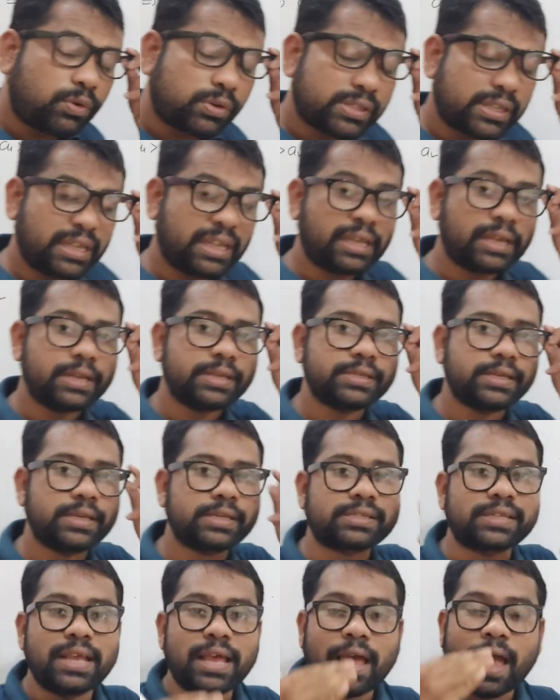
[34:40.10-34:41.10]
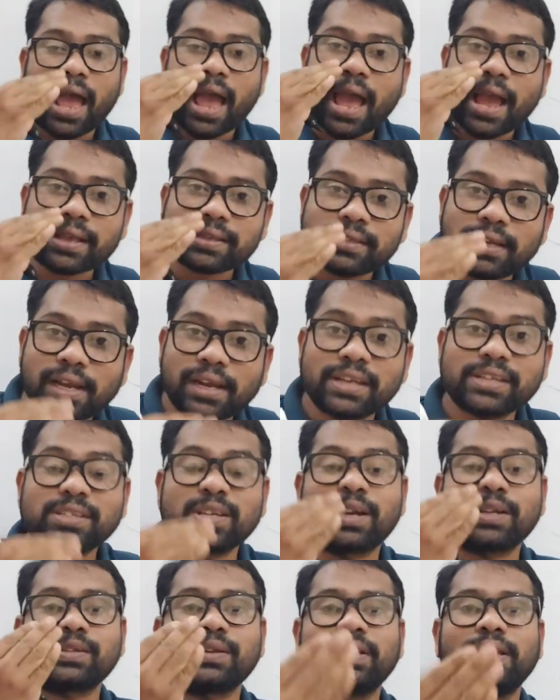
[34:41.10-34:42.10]
force increases,
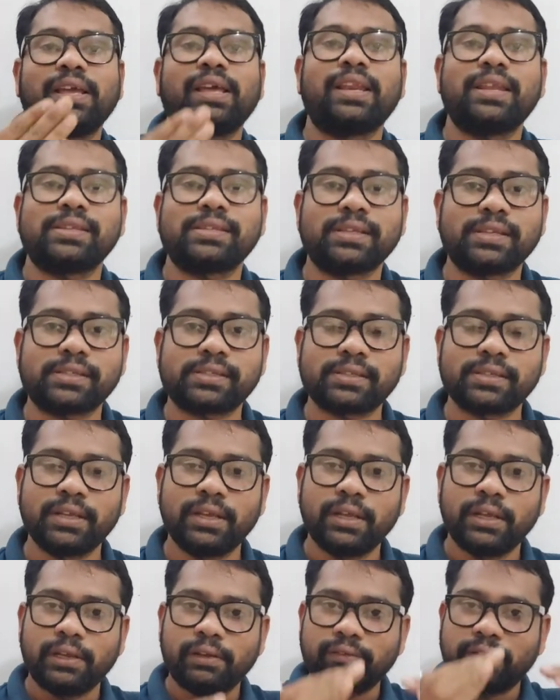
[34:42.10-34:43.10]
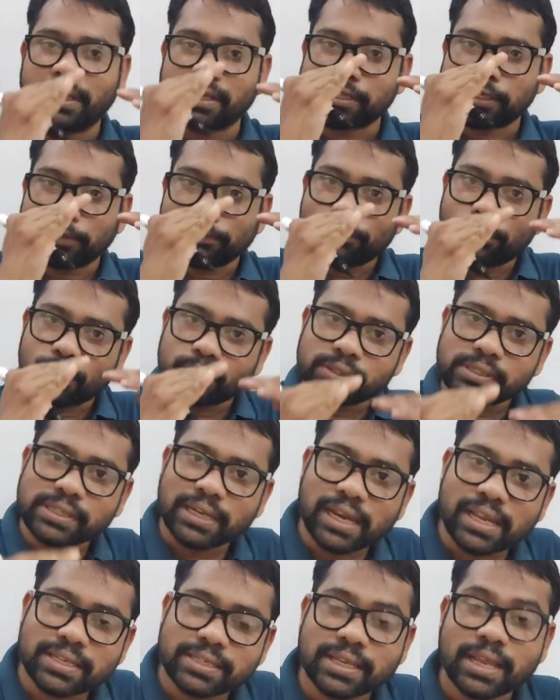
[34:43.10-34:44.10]
acceleration also increases. If the external force
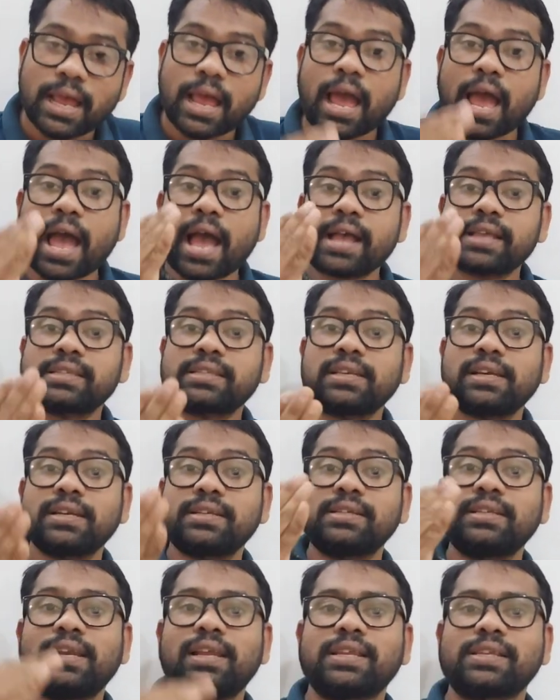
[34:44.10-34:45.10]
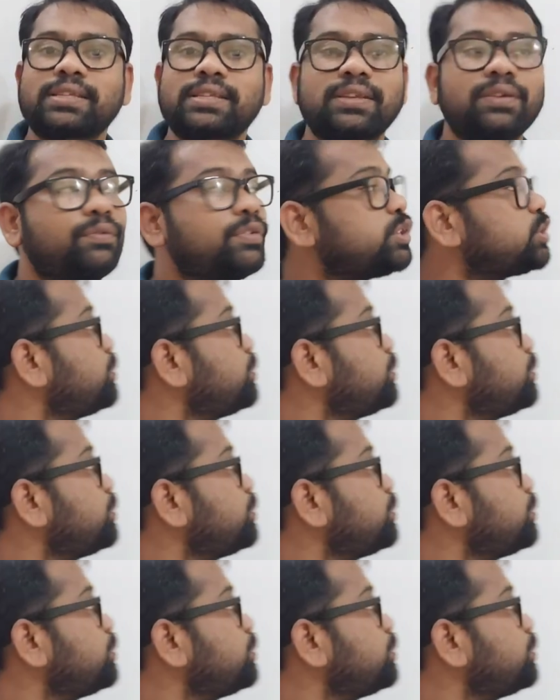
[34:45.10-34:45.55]
is less, acceleration less,